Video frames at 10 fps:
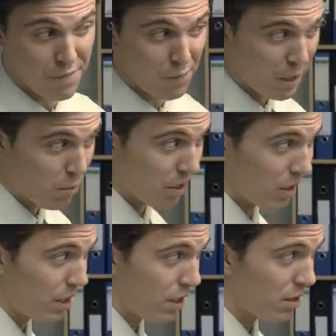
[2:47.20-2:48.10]

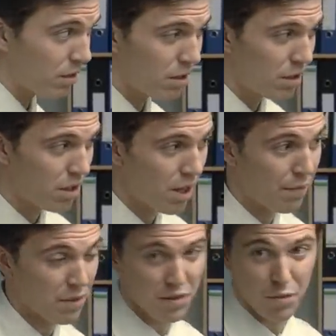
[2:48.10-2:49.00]
frequently.
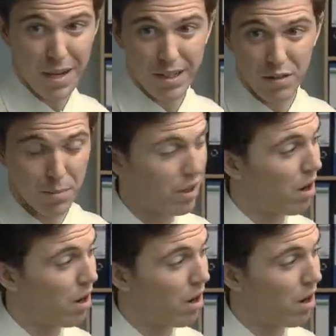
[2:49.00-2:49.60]
If you suspect it's been